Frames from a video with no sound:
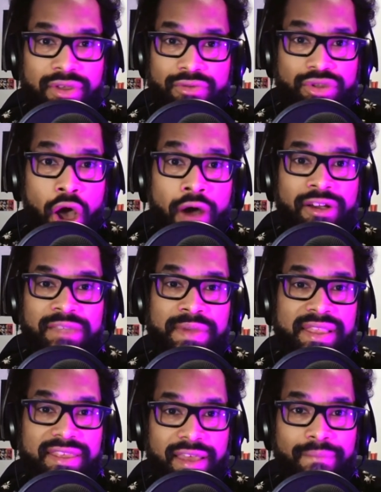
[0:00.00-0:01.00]
There was always
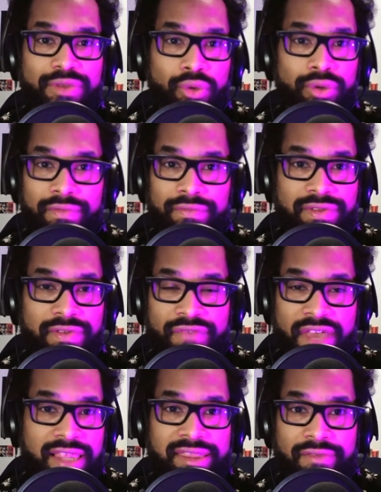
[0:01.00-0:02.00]
been some sort of
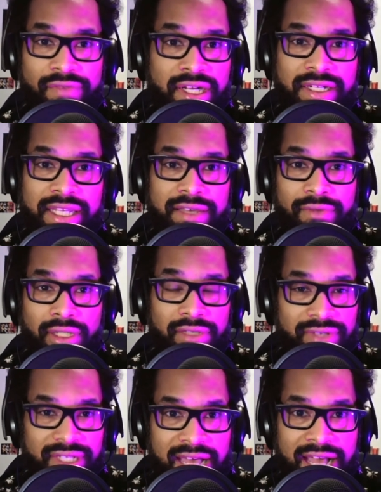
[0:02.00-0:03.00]
faith, divinity of all
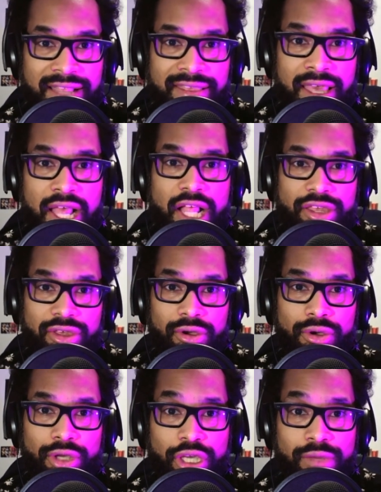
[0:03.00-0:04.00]
different kinds.
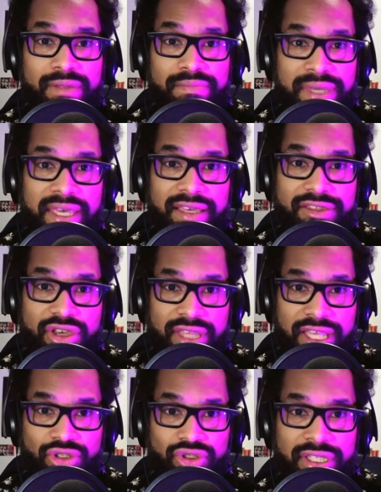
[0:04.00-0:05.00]
So human beings
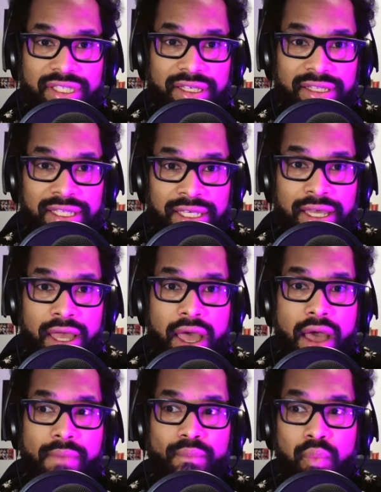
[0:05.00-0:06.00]
just intrinsically
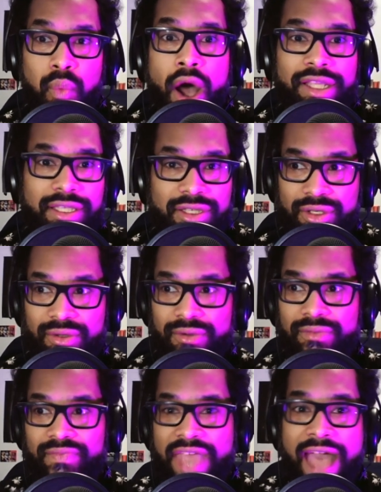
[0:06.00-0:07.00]
want
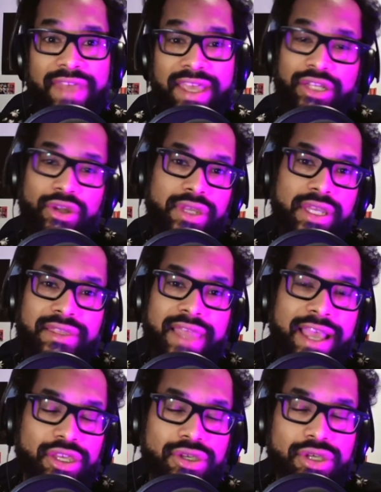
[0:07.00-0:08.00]
to have that, in
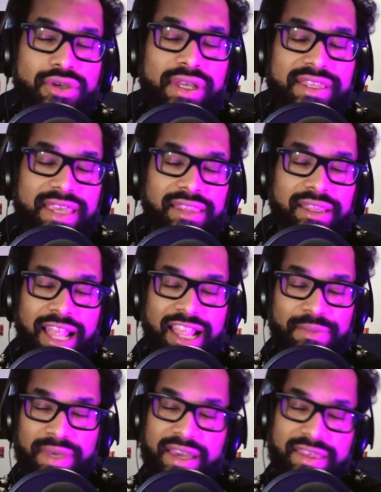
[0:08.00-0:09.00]
that you could say that
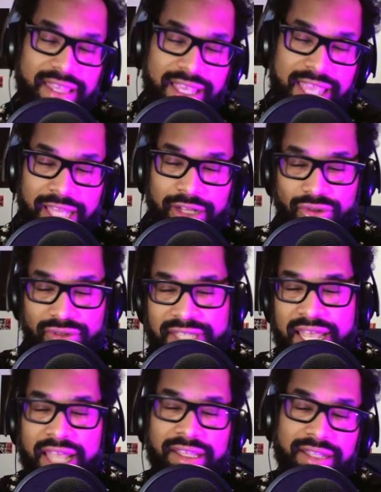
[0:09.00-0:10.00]
that's because they can't
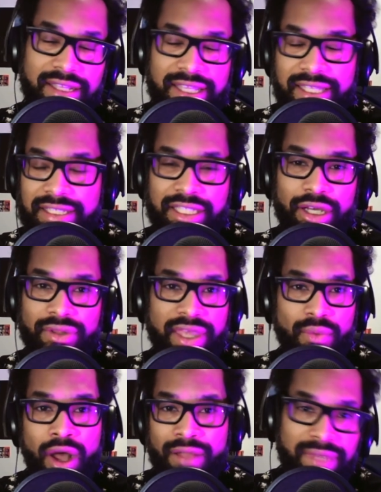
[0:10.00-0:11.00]
understand and they need,
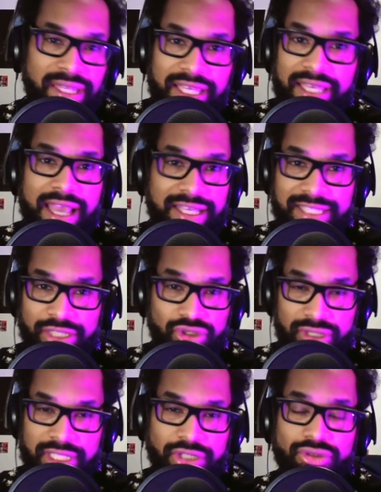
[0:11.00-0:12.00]
they want meaning, et
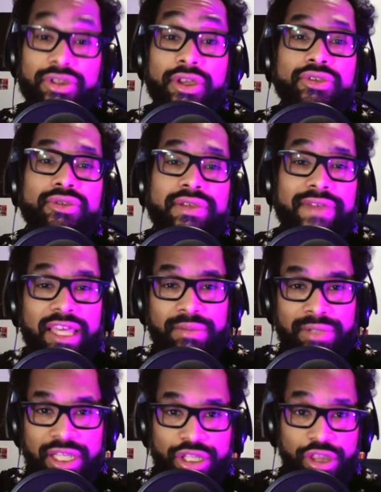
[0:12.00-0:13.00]
cetera, et cetera. There's all sorts of
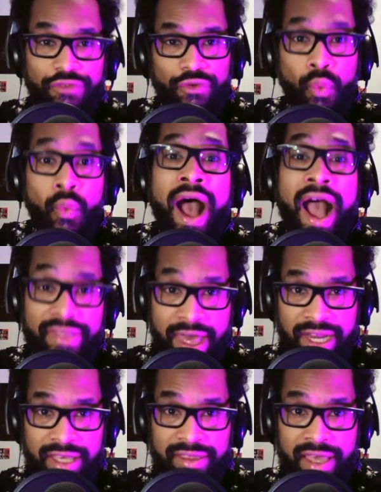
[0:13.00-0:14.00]
explanations for why
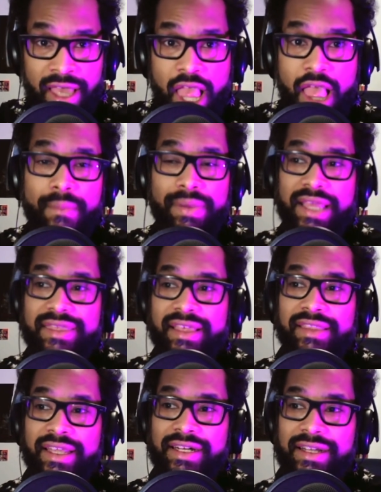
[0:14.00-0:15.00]
that is. But I
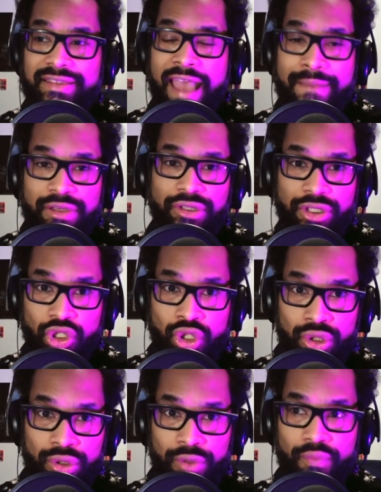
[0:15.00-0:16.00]
think that it is absolutely
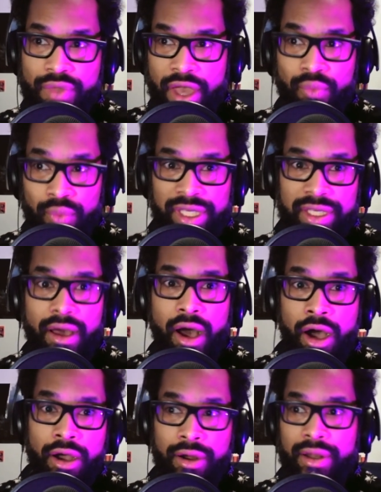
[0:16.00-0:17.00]
true that we
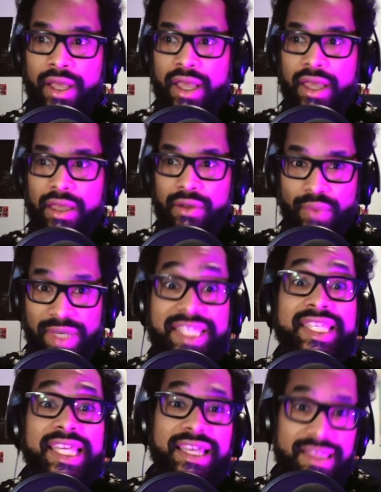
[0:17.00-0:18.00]

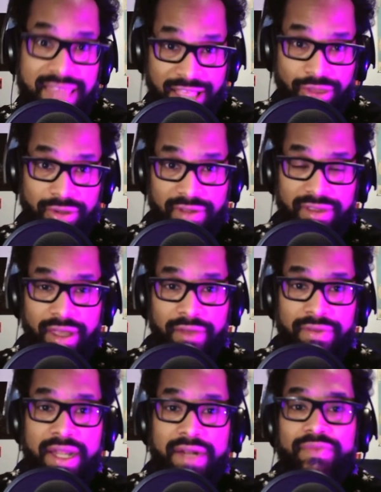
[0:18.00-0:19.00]
seek that sort of
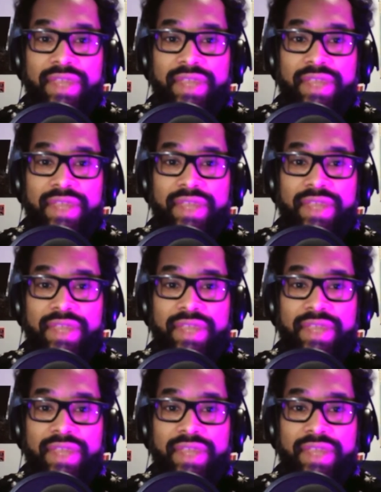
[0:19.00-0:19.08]
stuff.